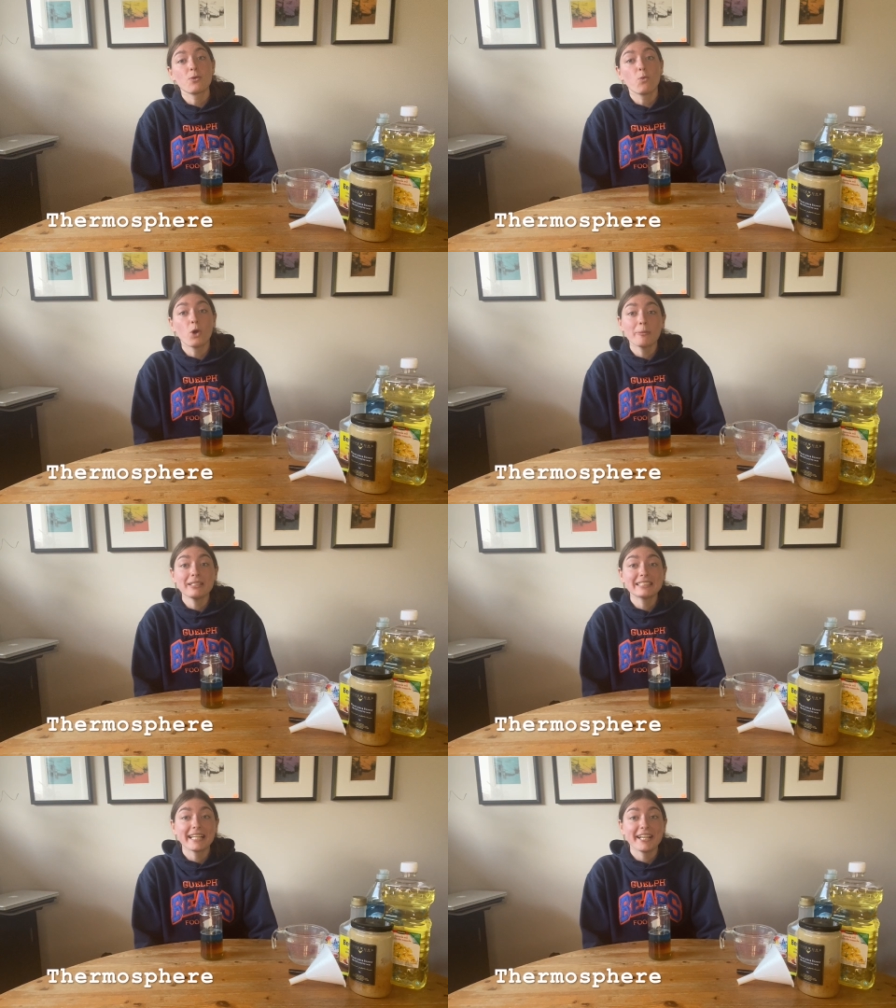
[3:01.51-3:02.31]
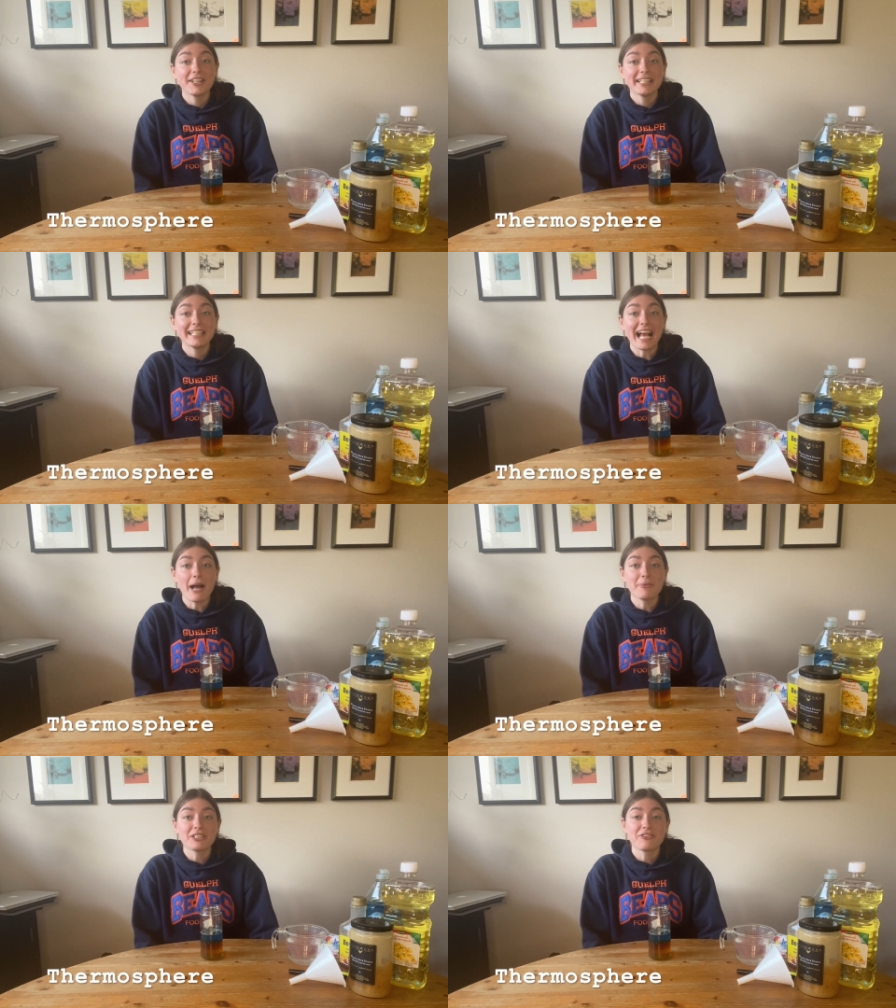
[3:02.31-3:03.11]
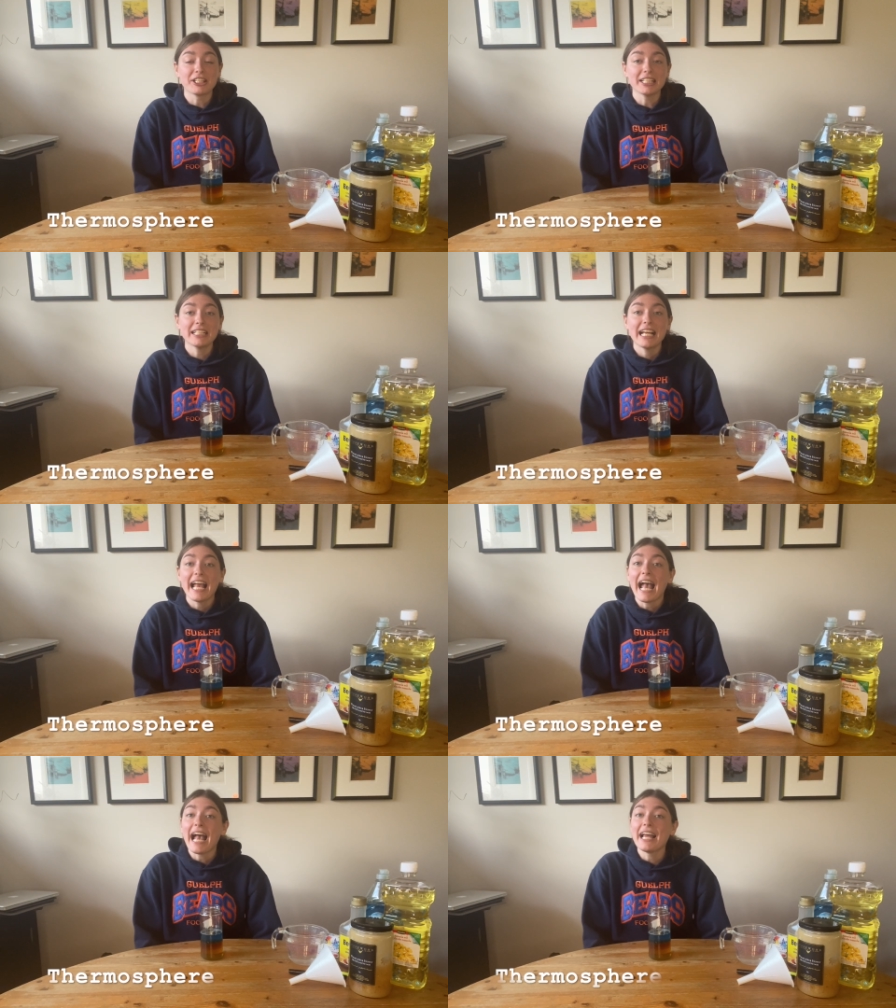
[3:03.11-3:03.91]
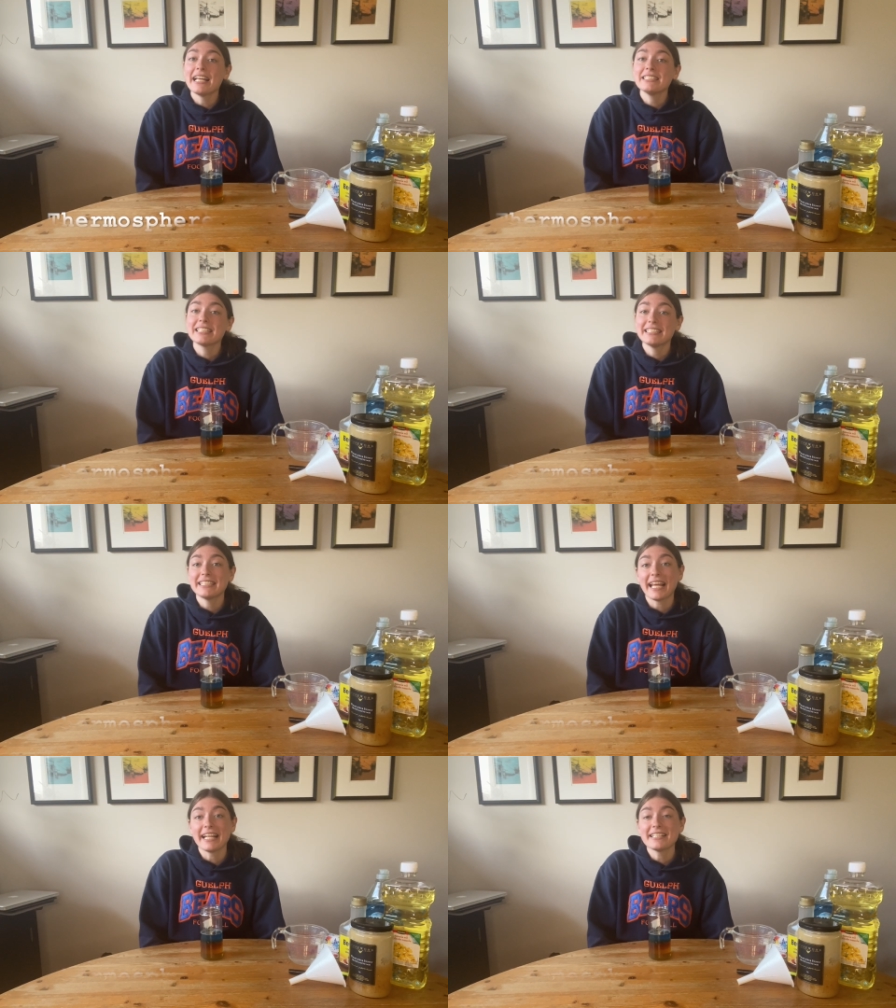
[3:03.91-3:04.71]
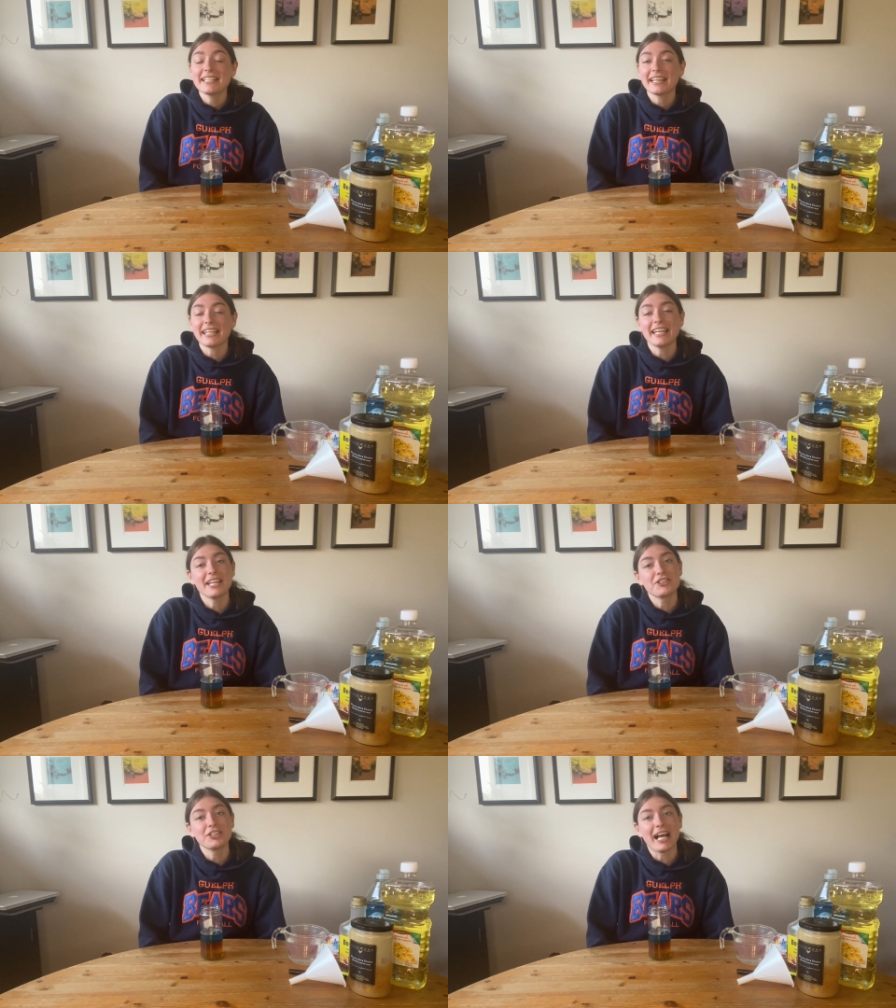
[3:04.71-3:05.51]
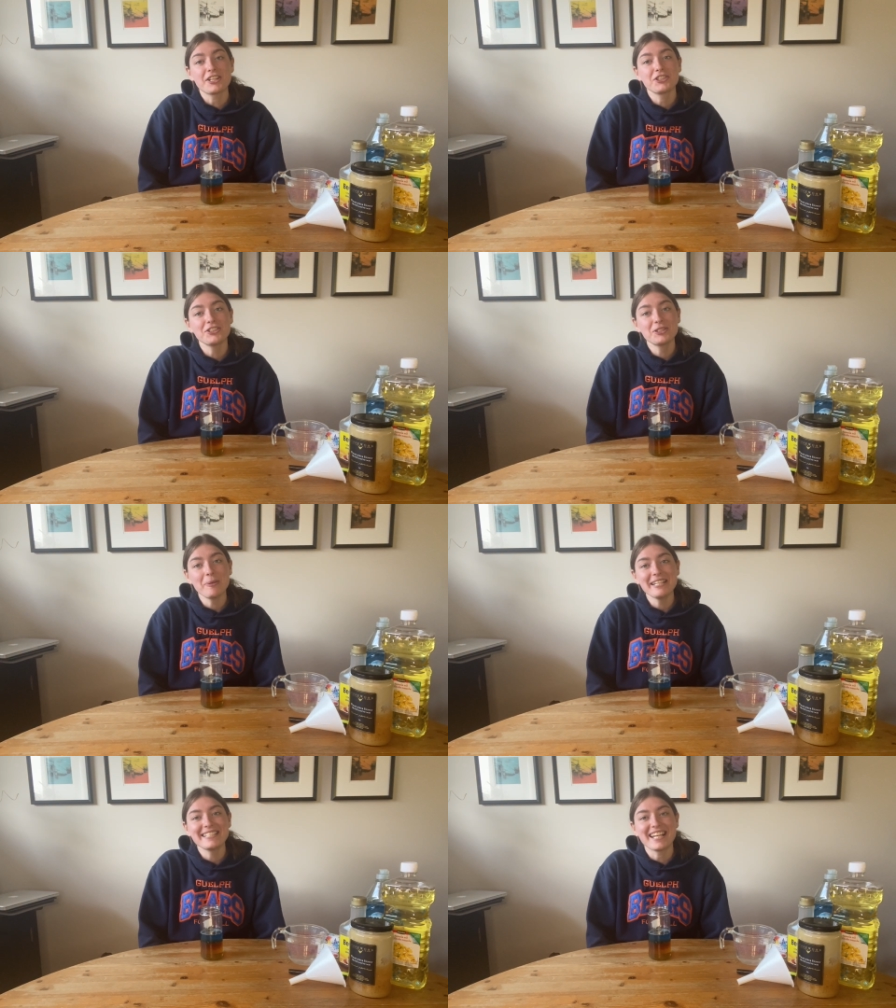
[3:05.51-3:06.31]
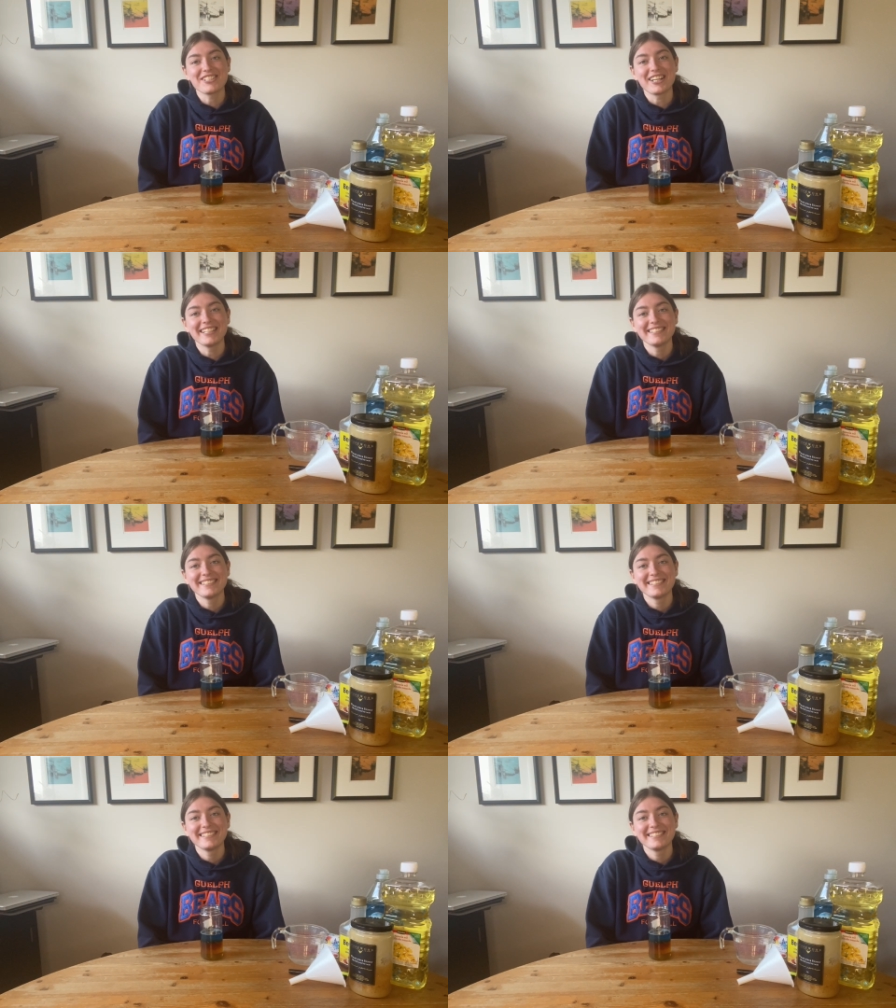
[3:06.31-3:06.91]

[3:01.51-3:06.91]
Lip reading: warmest layer in the atmosphere and contains the International Space Station.